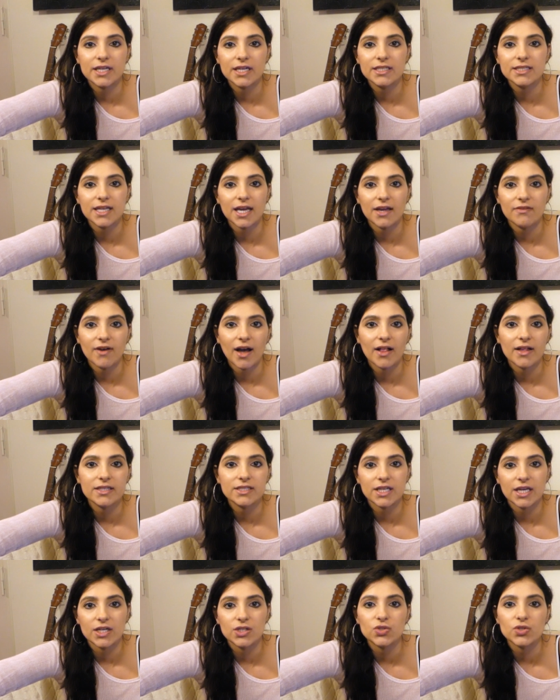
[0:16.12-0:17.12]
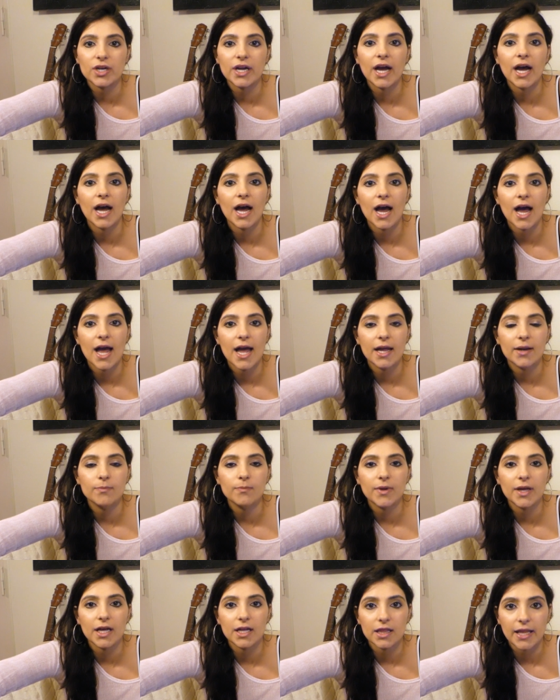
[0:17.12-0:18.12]
going to save Alexandria and
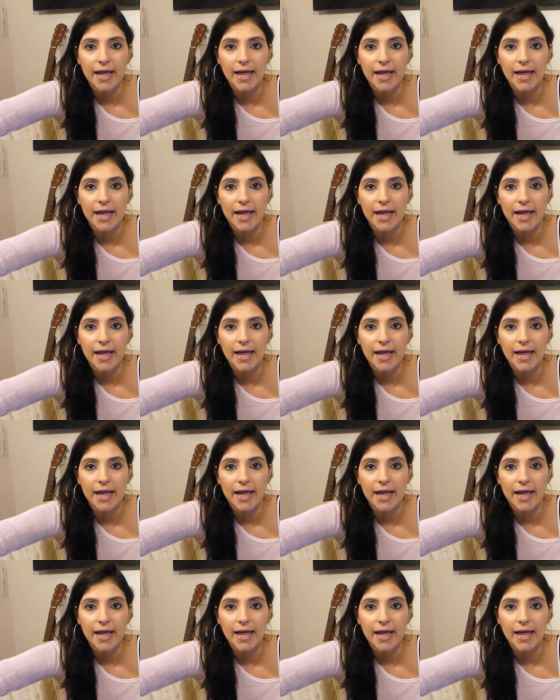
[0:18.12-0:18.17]
be a